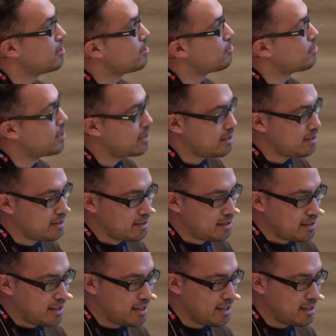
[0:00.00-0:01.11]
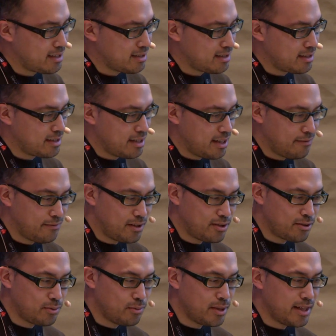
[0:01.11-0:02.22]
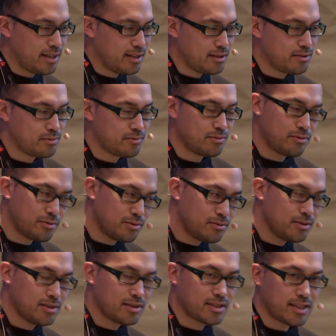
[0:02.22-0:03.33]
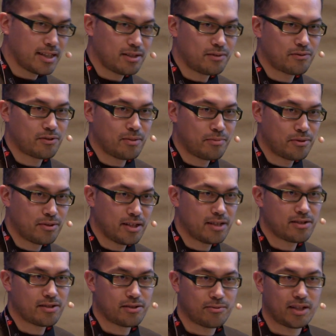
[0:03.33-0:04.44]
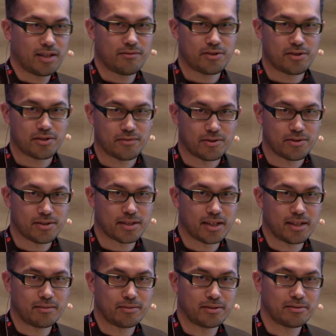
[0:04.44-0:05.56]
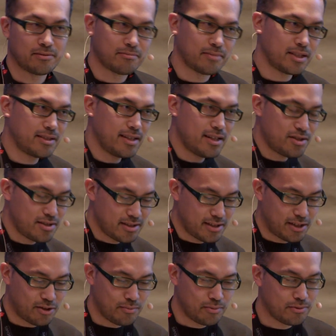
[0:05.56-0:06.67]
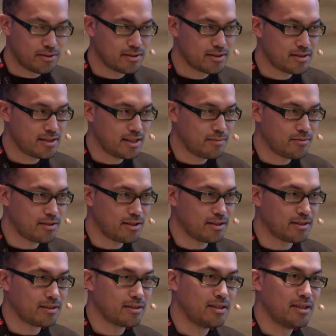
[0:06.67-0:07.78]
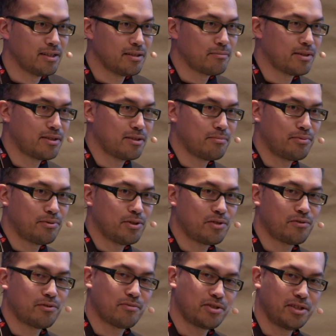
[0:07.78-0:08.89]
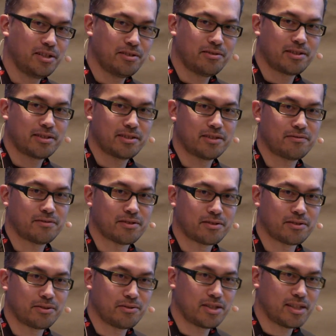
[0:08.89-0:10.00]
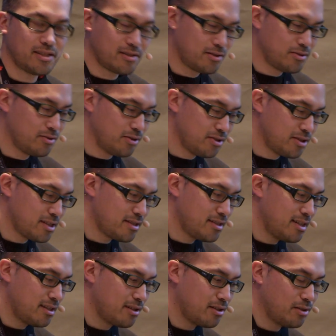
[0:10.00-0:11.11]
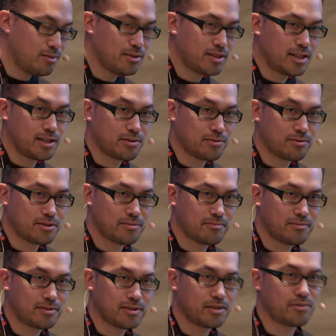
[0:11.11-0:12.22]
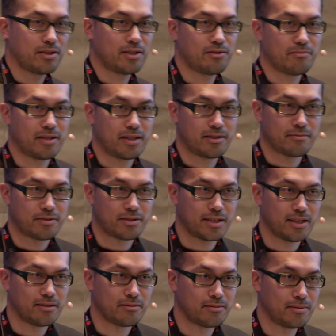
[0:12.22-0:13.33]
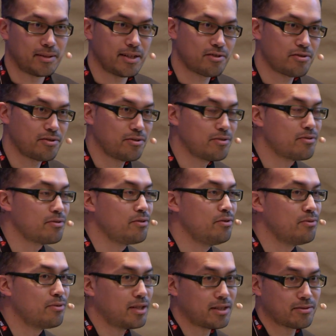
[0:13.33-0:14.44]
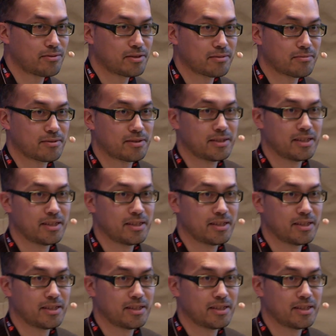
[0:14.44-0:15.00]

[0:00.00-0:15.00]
right? And they found a way to do this kind of computation in a way which is very scalable. But essentially, they're computing the same thing. But the approach for machine learning is different. So you don't just take the old algorithms and try to make them scalable, but actually using new algorithms,